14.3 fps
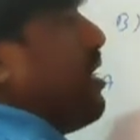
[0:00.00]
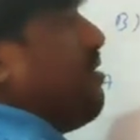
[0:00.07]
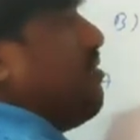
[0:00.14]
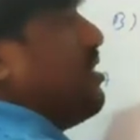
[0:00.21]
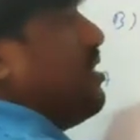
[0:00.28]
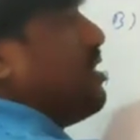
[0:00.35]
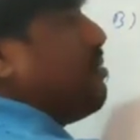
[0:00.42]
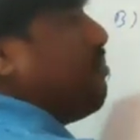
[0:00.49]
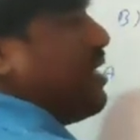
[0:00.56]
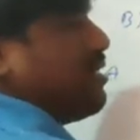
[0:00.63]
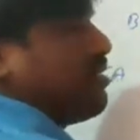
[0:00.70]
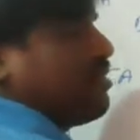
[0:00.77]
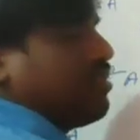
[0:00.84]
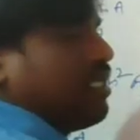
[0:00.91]
with this
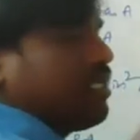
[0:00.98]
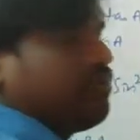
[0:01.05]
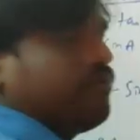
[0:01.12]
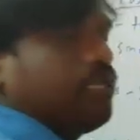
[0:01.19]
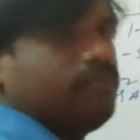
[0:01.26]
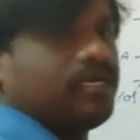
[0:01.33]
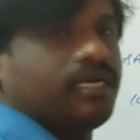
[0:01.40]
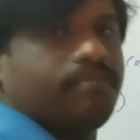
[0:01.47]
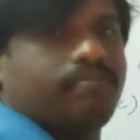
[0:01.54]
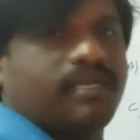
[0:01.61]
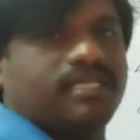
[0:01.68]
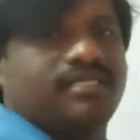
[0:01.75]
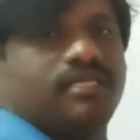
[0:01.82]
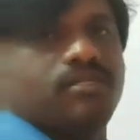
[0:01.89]
plus, that will become
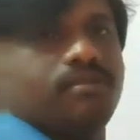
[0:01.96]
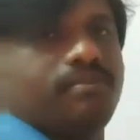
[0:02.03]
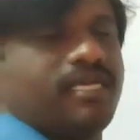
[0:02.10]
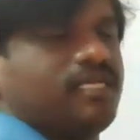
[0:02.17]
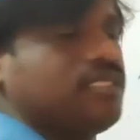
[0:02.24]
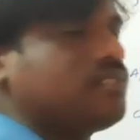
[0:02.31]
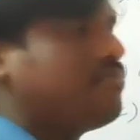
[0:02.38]
plus into minus